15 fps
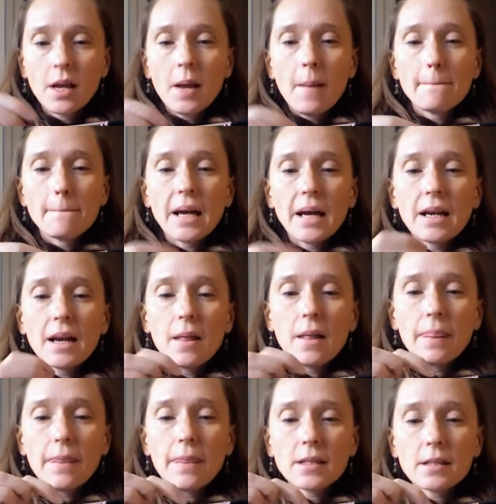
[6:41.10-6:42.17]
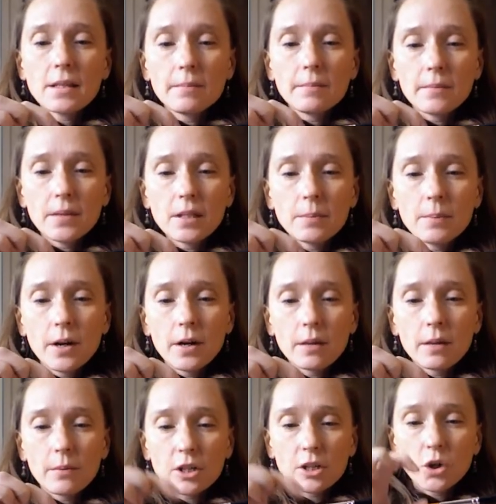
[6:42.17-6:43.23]
but this part of the
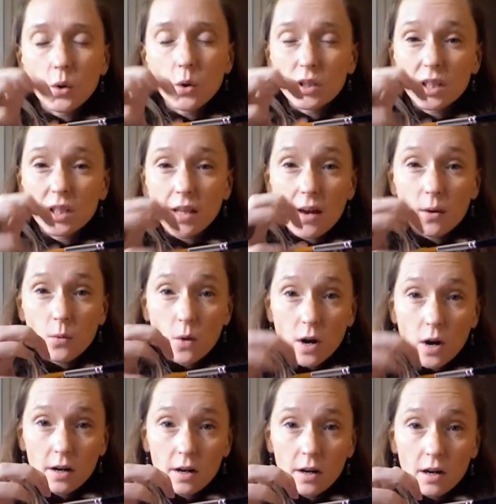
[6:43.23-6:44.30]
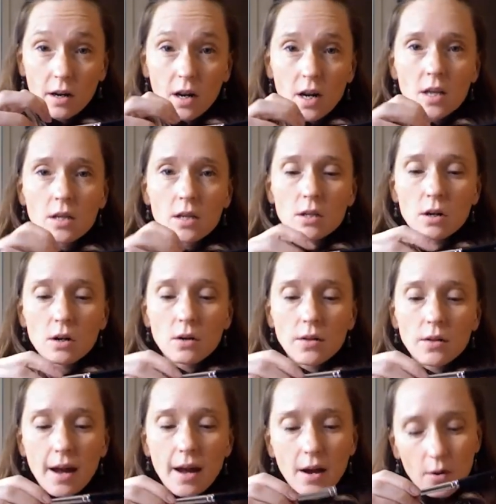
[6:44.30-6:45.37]
brush holds a lot of water. So
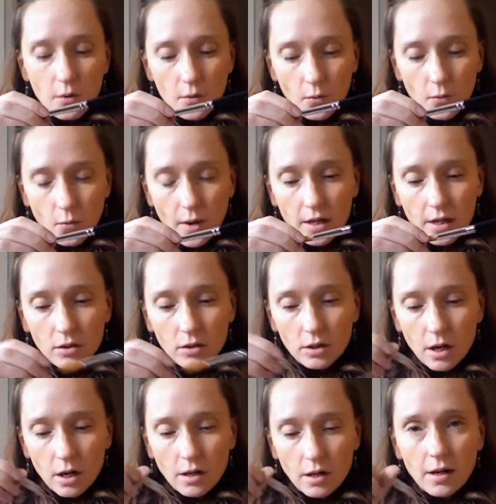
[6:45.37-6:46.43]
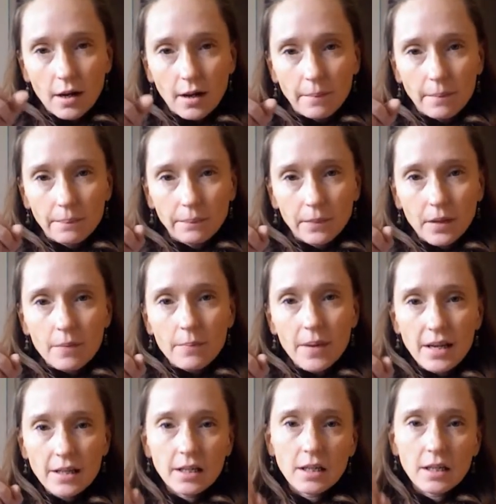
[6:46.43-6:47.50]
that when you start
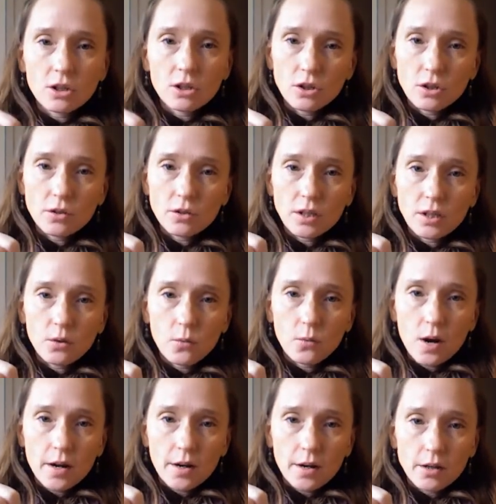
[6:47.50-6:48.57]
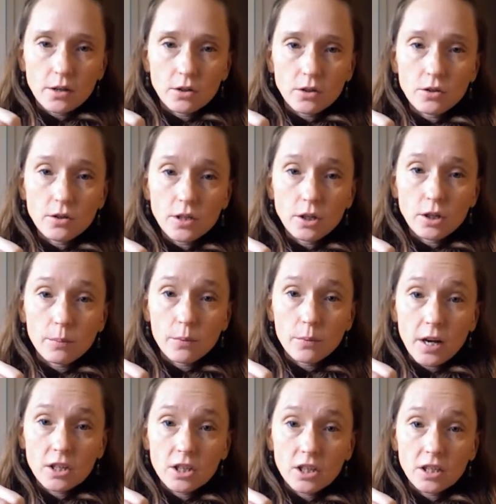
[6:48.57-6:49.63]
painting and you're using the water, you're using your
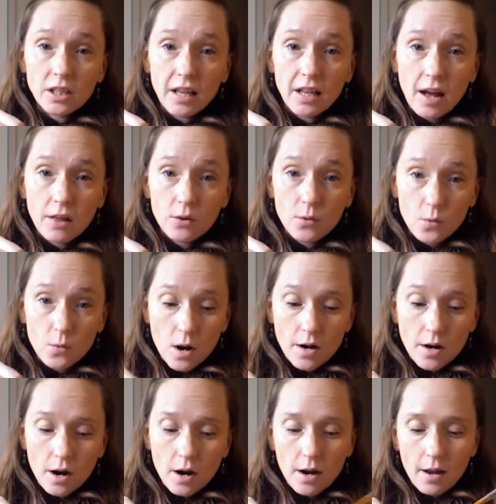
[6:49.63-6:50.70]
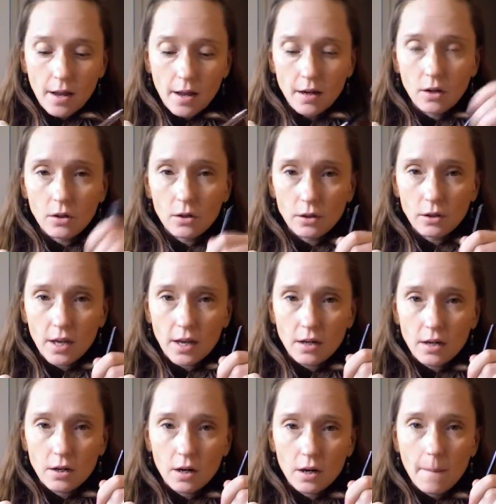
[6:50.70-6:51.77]
brush to gather water and include that in
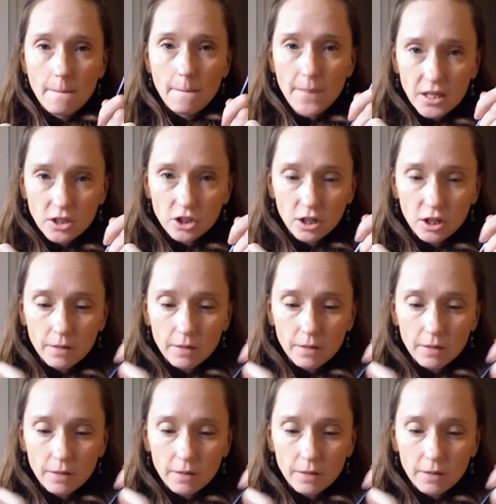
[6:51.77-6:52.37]
your picture,